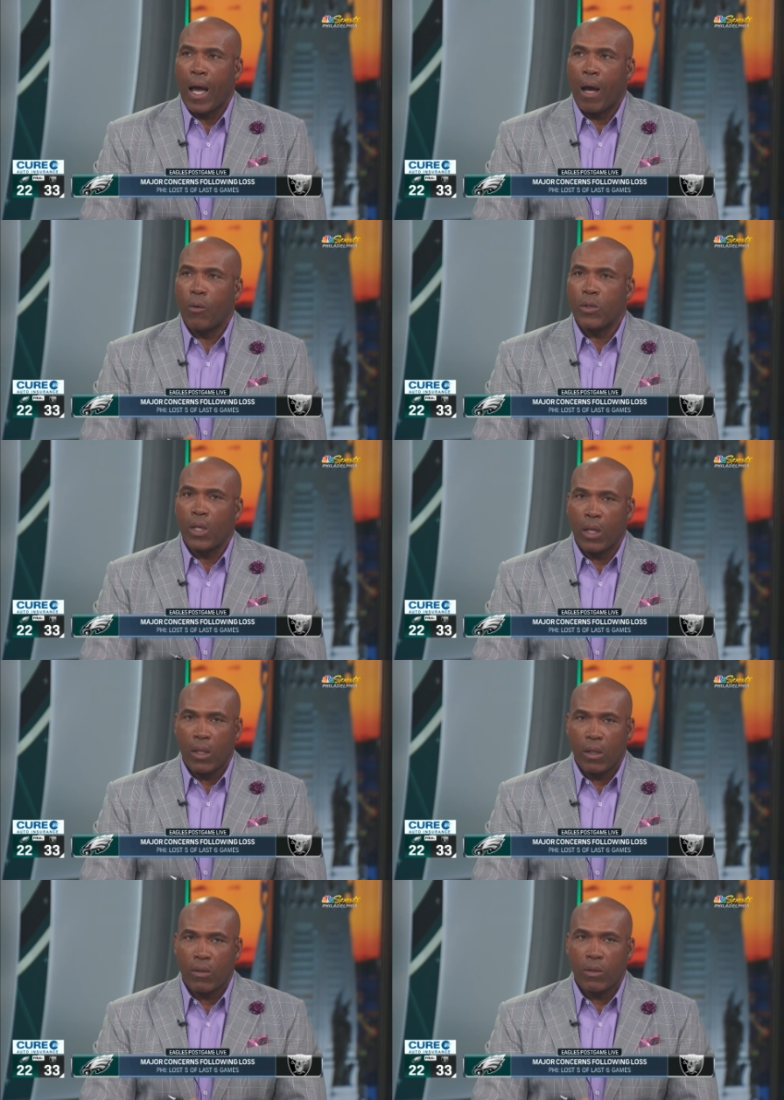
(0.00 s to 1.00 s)
I will say
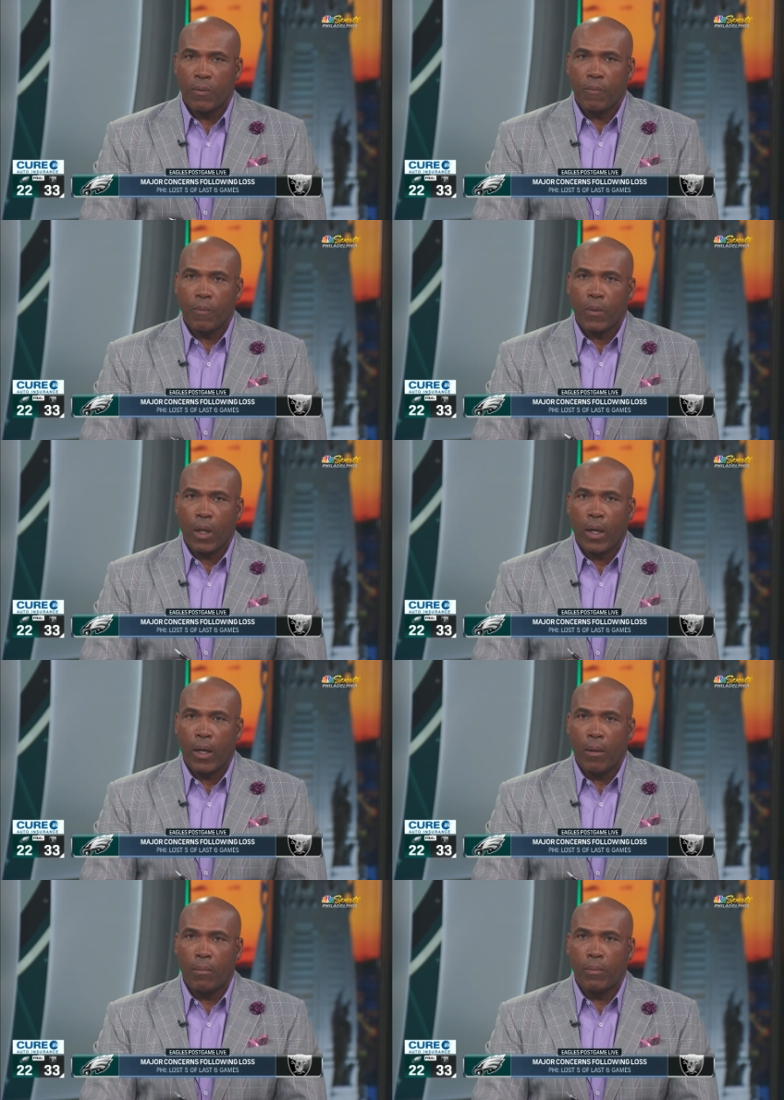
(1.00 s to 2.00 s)
this:
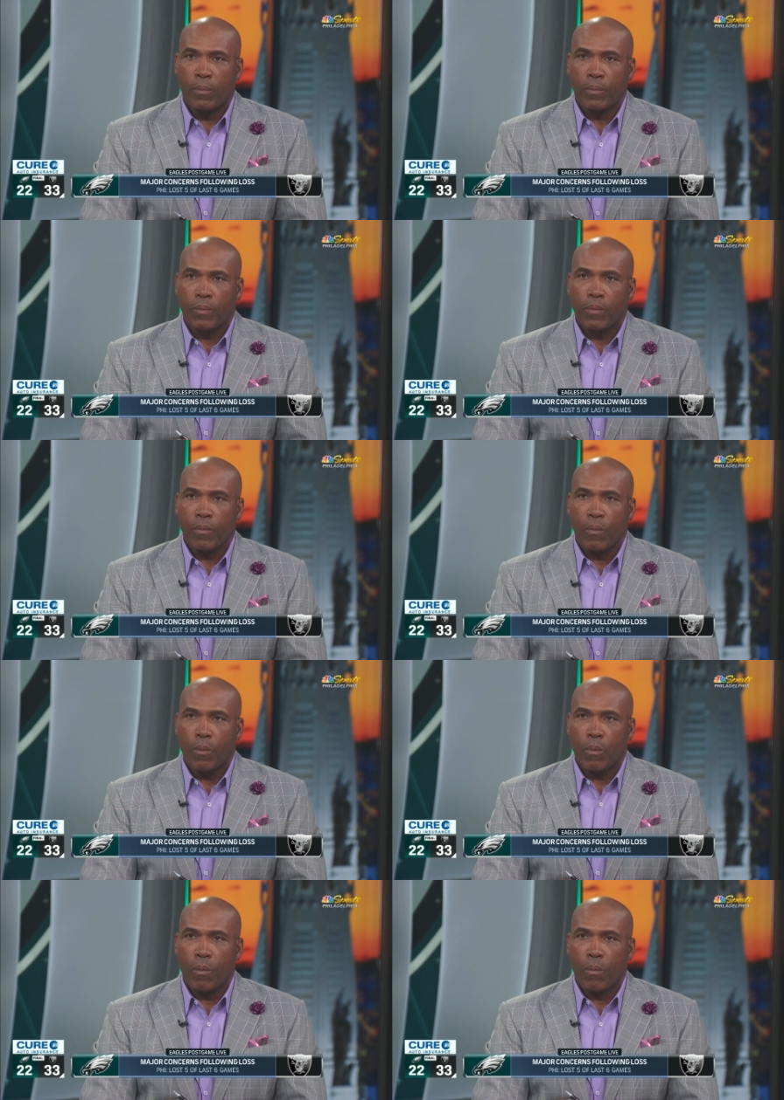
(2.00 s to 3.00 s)
um,
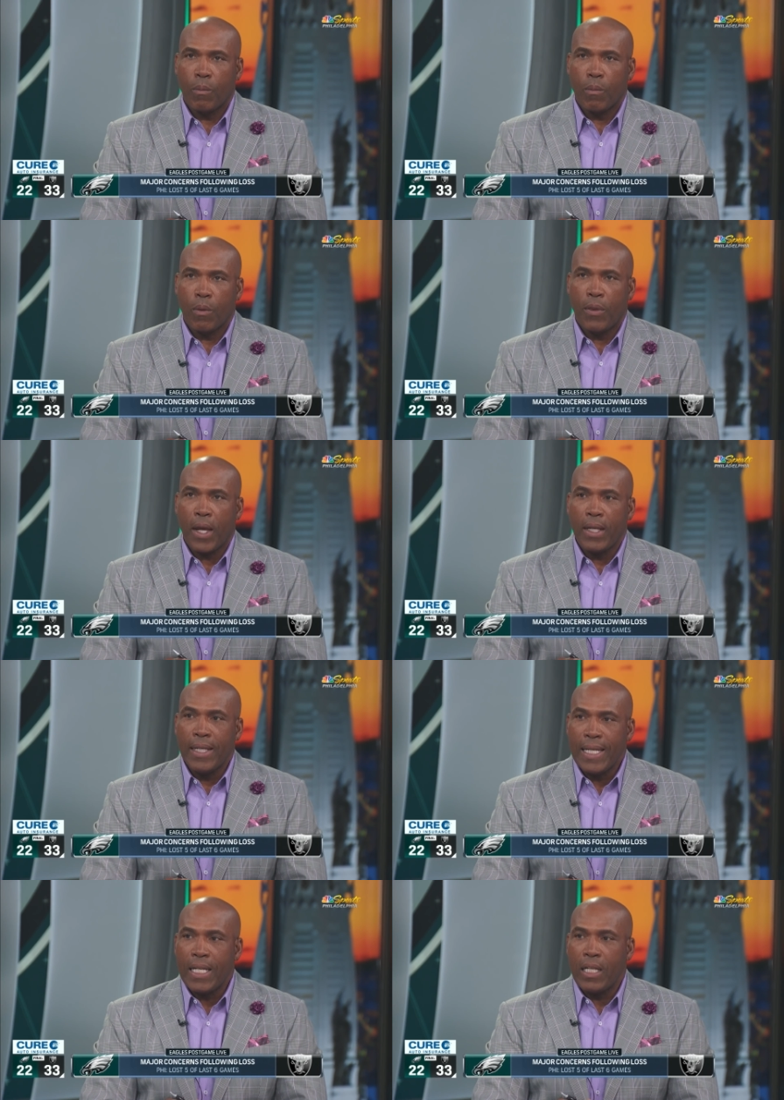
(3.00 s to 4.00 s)
they
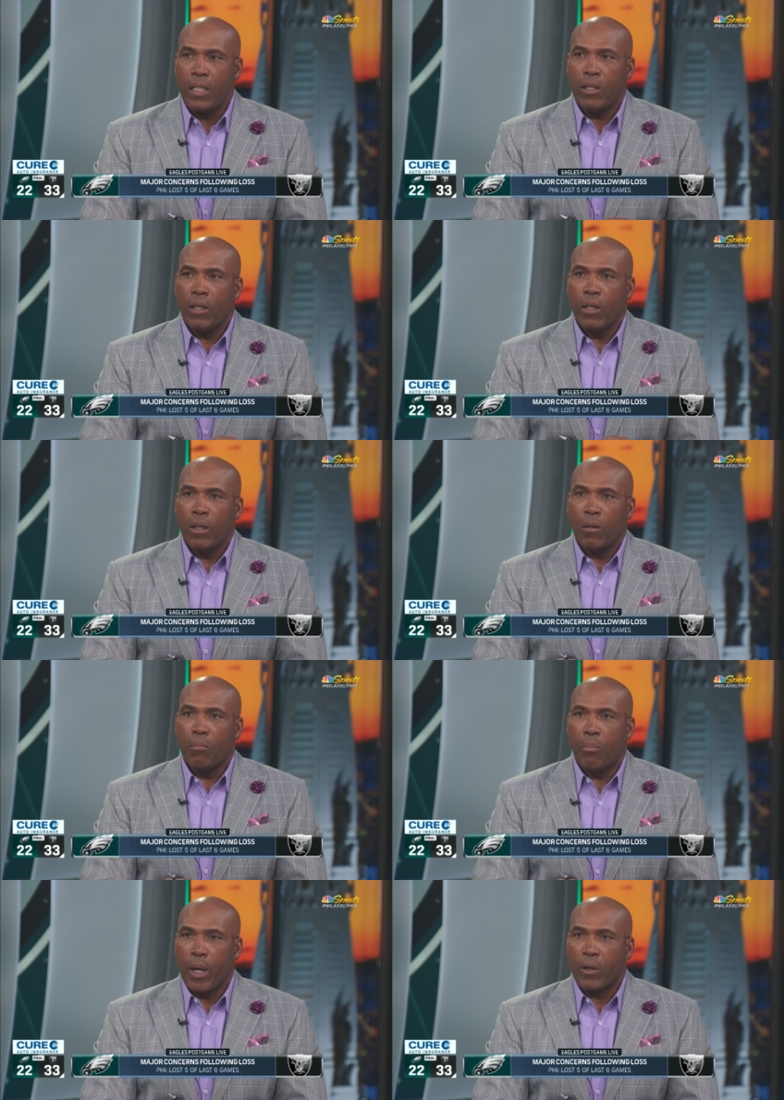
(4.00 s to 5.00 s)
need
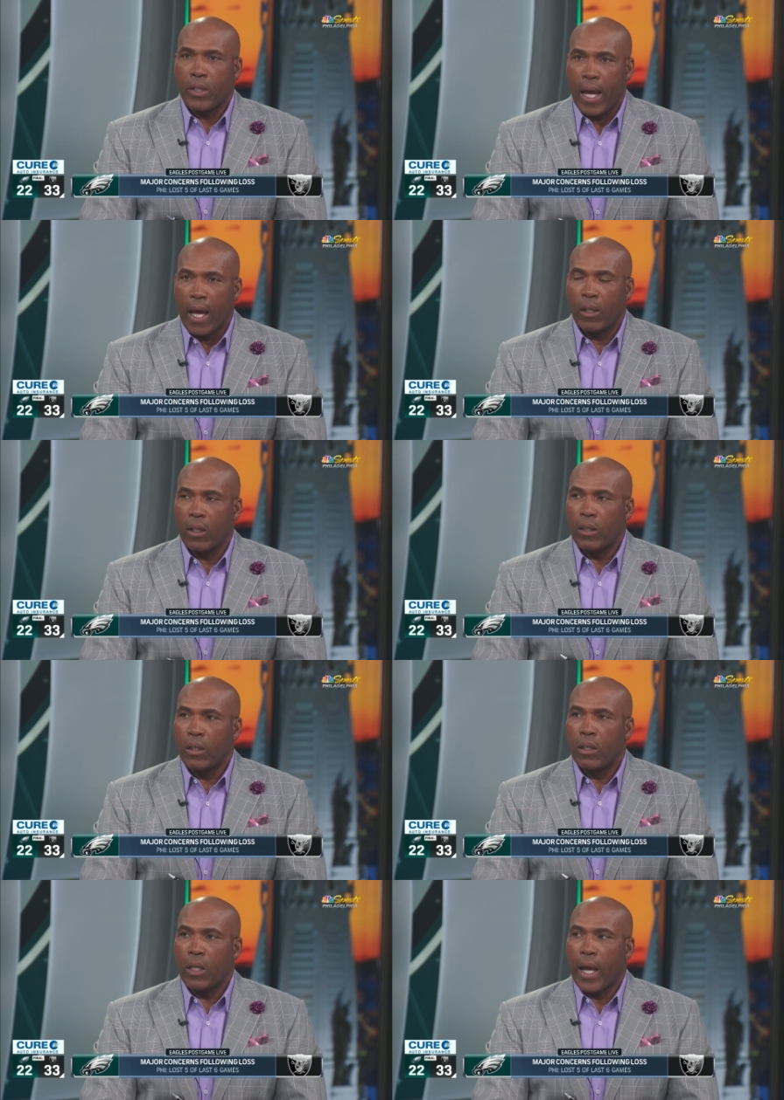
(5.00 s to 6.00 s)
better talent
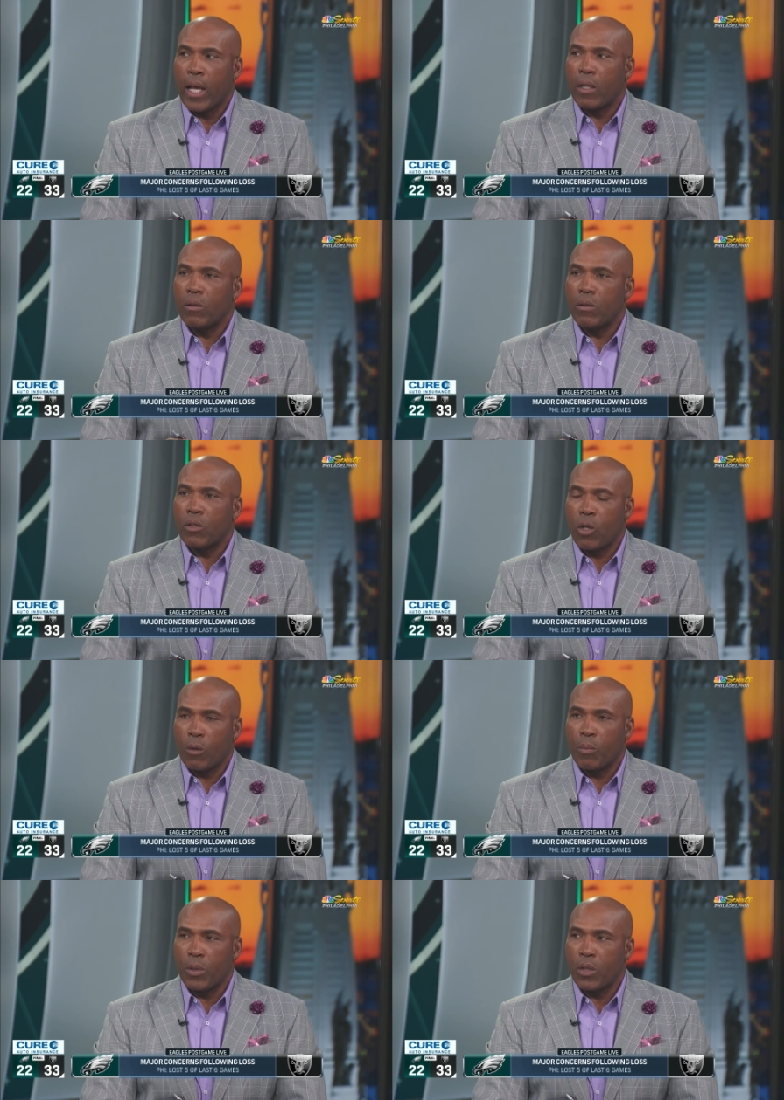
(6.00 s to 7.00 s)
at
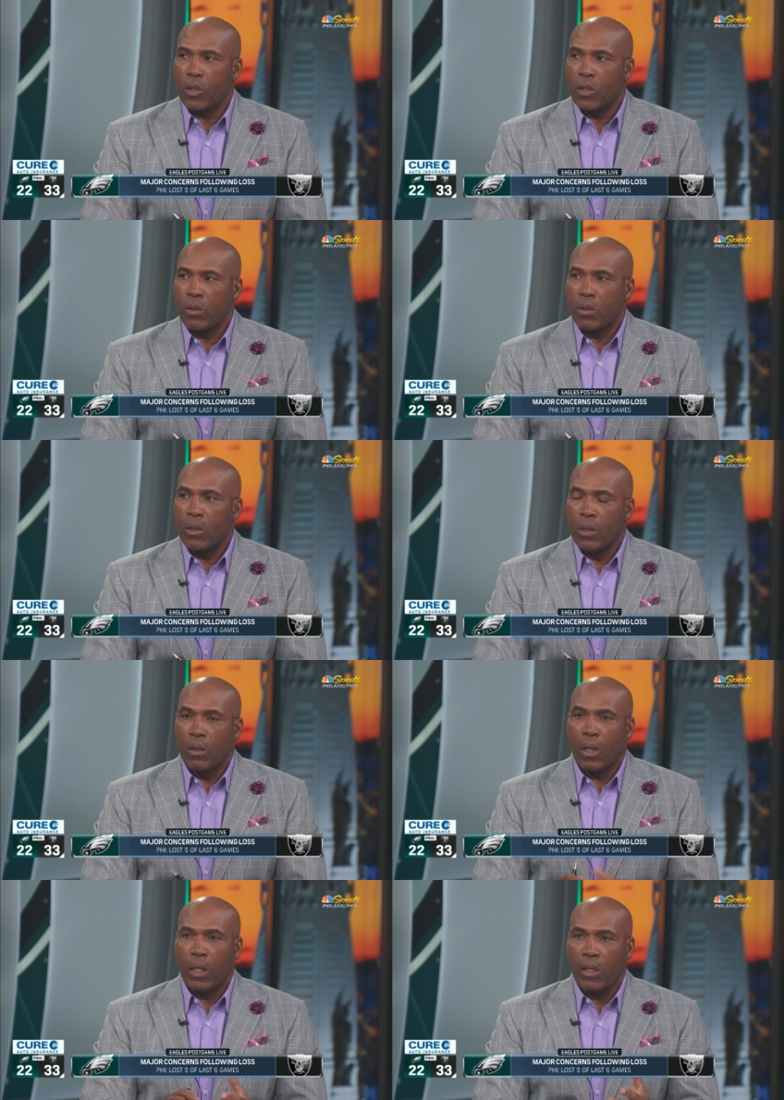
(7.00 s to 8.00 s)
certain positions.
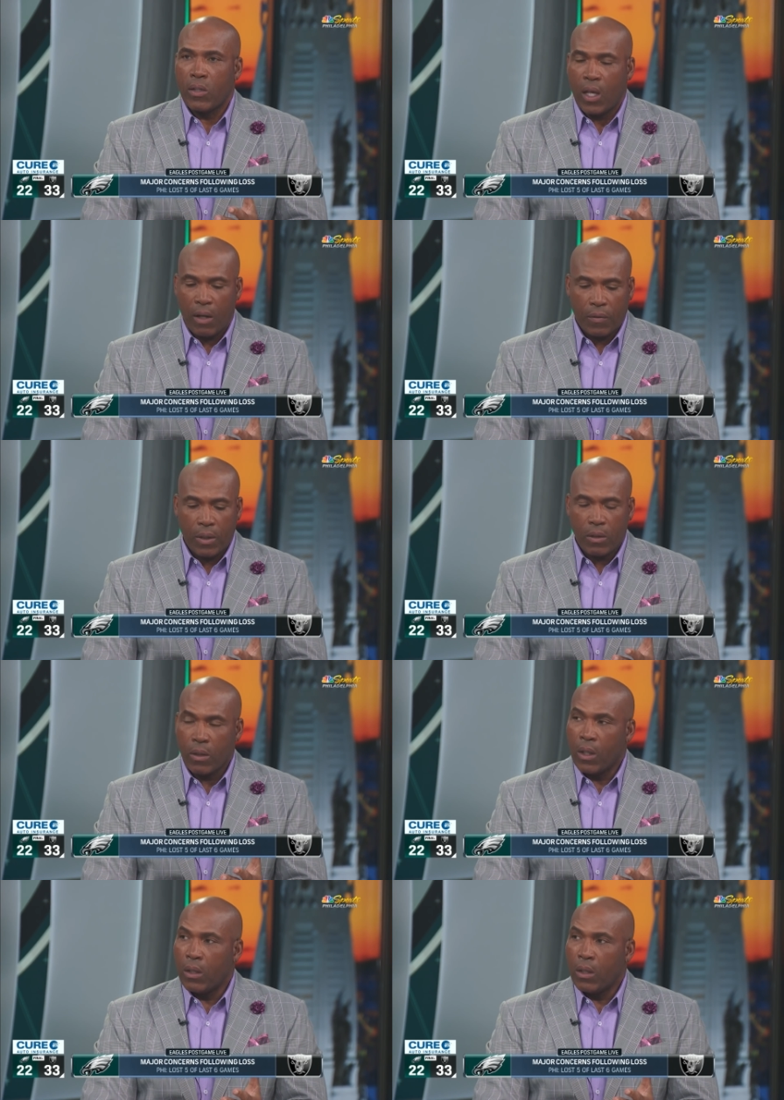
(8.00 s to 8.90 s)
They need safeties.